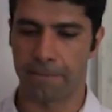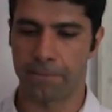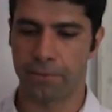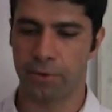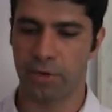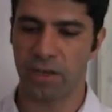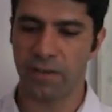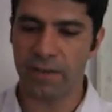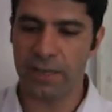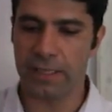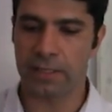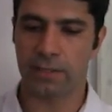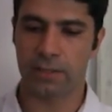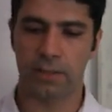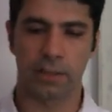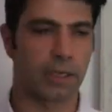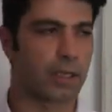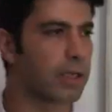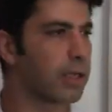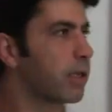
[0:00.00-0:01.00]

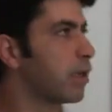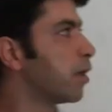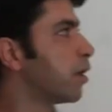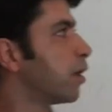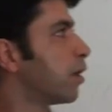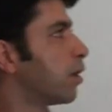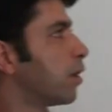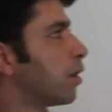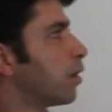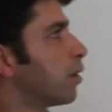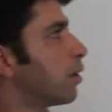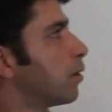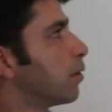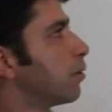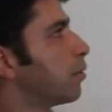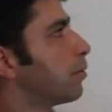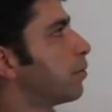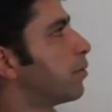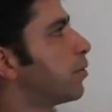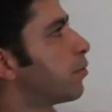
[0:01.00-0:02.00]
Previously,
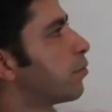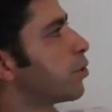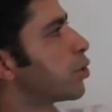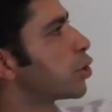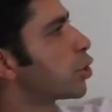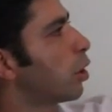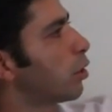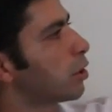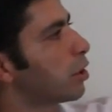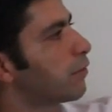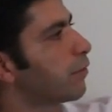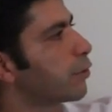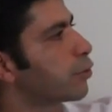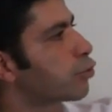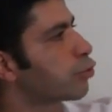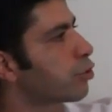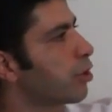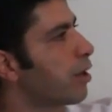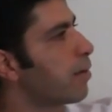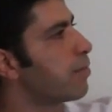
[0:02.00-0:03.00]
the result of a
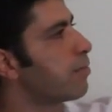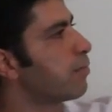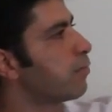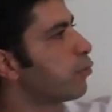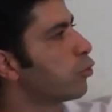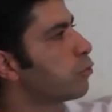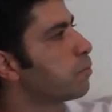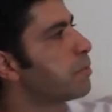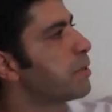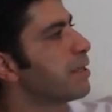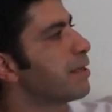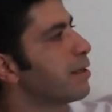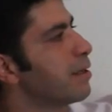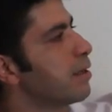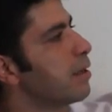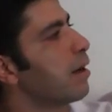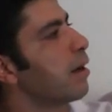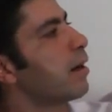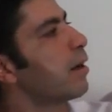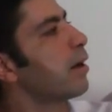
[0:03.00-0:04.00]
trim would
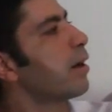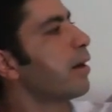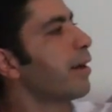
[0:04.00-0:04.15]
be